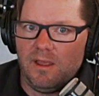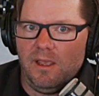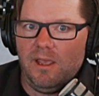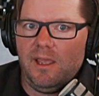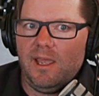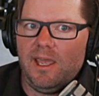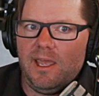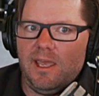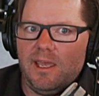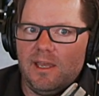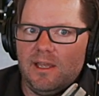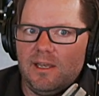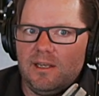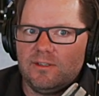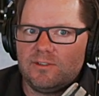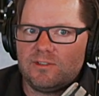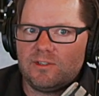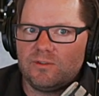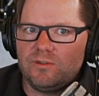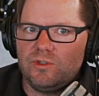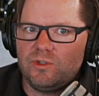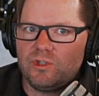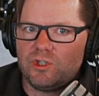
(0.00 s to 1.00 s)
And
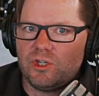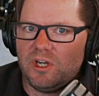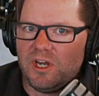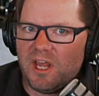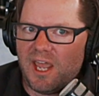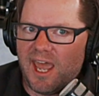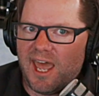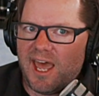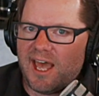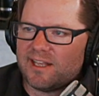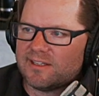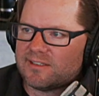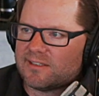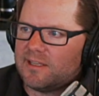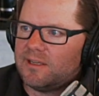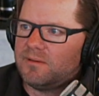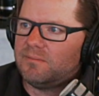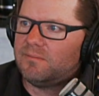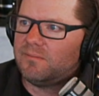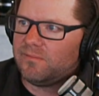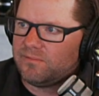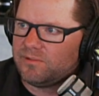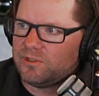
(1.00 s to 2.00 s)
so you should ask
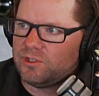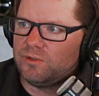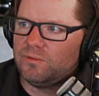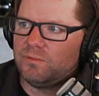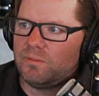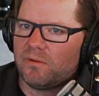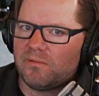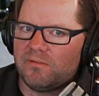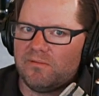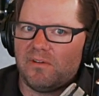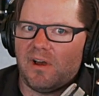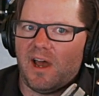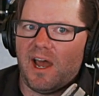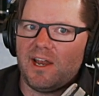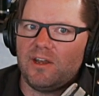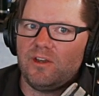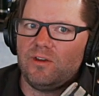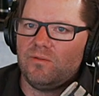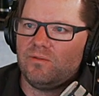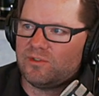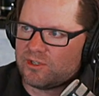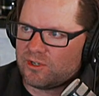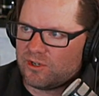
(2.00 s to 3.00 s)
them to provide
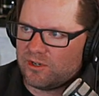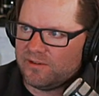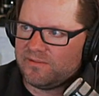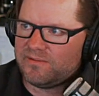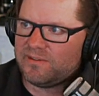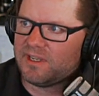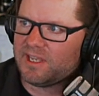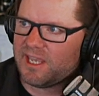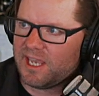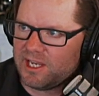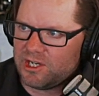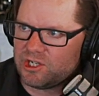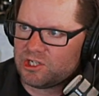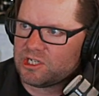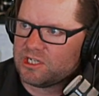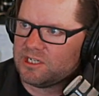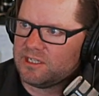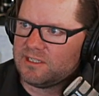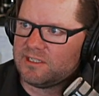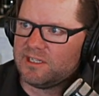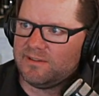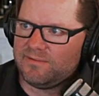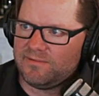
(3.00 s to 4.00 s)
you
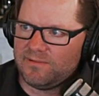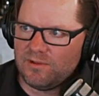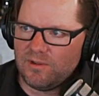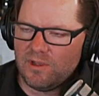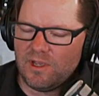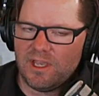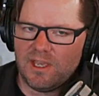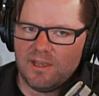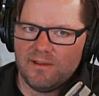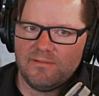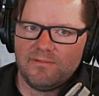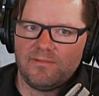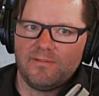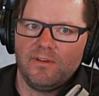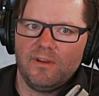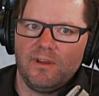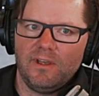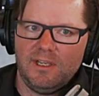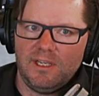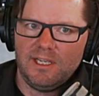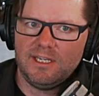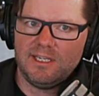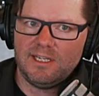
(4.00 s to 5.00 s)
certifications if
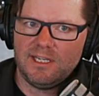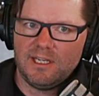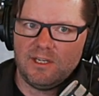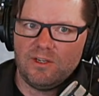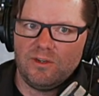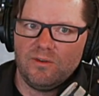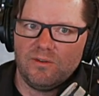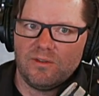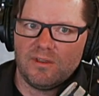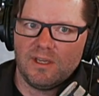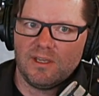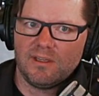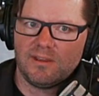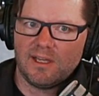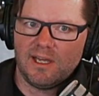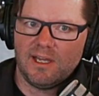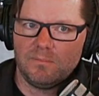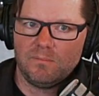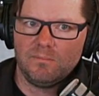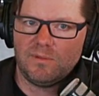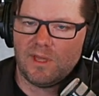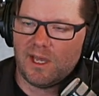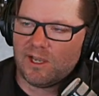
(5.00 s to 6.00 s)
indeed you think that
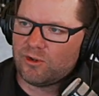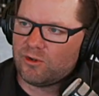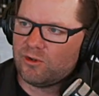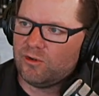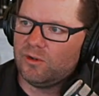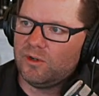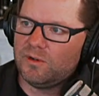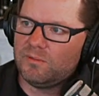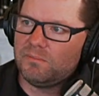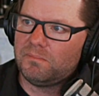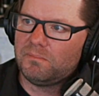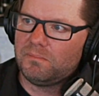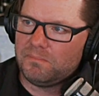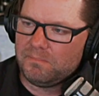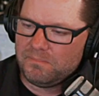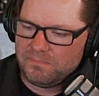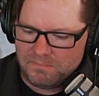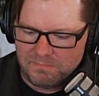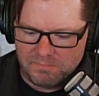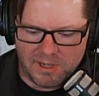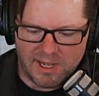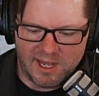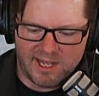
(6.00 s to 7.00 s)
that could
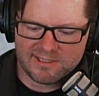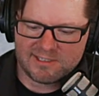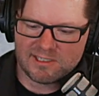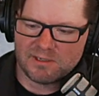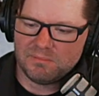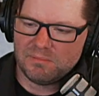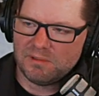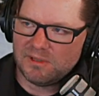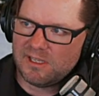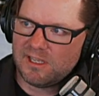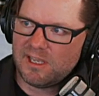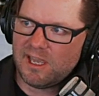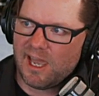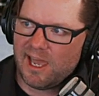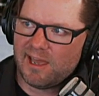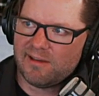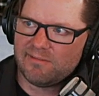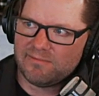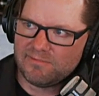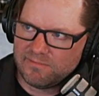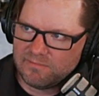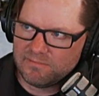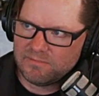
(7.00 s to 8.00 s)
possibly have
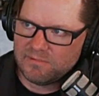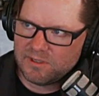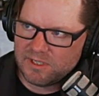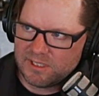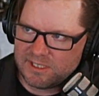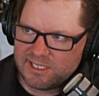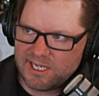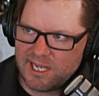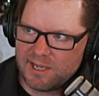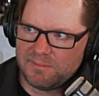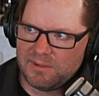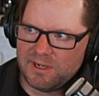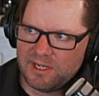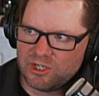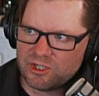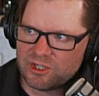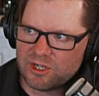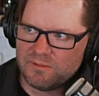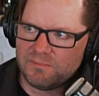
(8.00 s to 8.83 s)
contamination.